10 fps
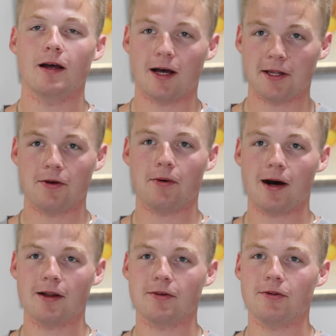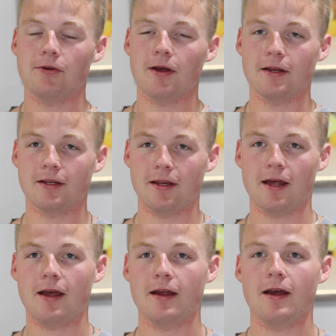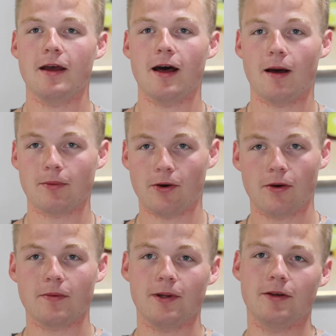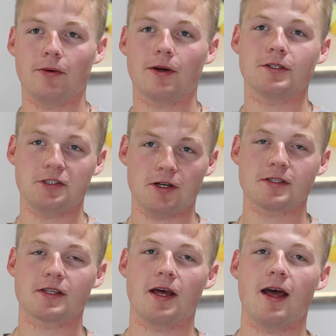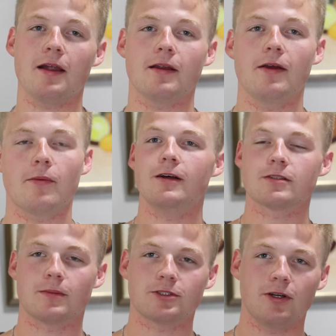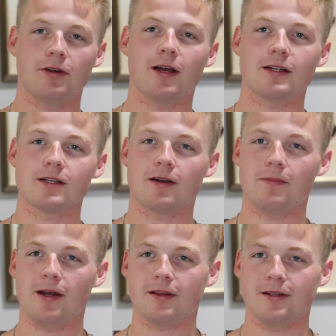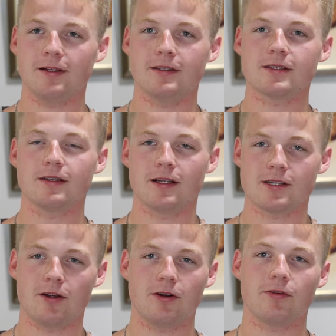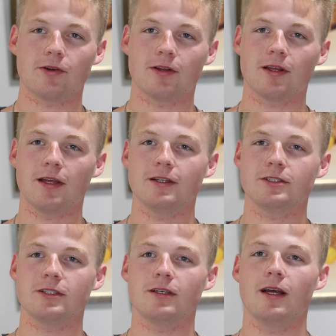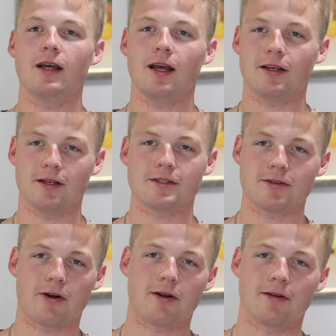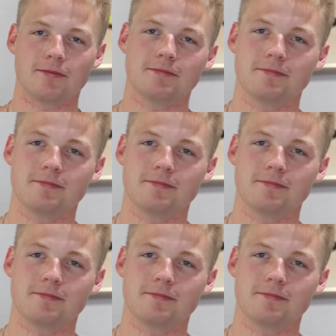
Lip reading: I know I do, and today I'm going to be doing just that. So I'm going to show you guys how to make these. Let's head over to the kitchen and get started.